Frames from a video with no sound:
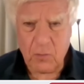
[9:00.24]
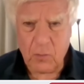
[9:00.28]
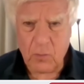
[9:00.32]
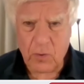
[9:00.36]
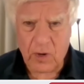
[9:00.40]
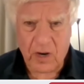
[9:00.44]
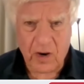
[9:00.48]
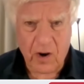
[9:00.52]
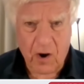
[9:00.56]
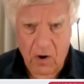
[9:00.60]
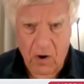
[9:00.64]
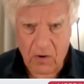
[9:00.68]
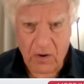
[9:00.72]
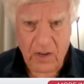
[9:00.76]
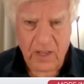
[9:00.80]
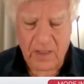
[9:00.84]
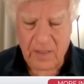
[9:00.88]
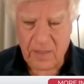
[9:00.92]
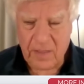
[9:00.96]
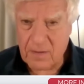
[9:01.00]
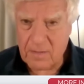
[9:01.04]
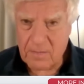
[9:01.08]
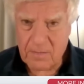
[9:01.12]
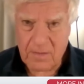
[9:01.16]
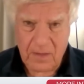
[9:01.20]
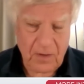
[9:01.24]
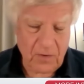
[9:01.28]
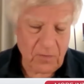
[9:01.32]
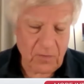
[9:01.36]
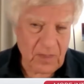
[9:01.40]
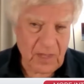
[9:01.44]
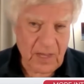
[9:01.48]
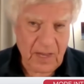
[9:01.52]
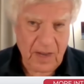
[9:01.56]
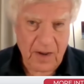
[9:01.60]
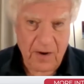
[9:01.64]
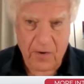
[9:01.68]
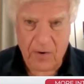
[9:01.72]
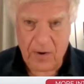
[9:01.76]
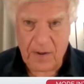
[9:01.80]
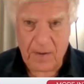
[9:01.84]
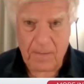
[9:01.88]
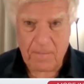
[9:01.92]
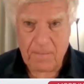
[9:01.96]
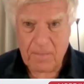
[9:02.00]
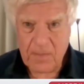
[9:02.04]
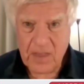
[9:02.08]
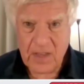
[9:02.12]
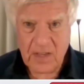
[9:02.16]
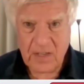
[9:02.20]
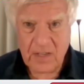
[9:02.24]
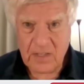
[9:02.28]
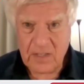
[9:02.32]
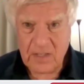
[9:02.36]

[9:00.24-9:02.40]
who were guarding the area,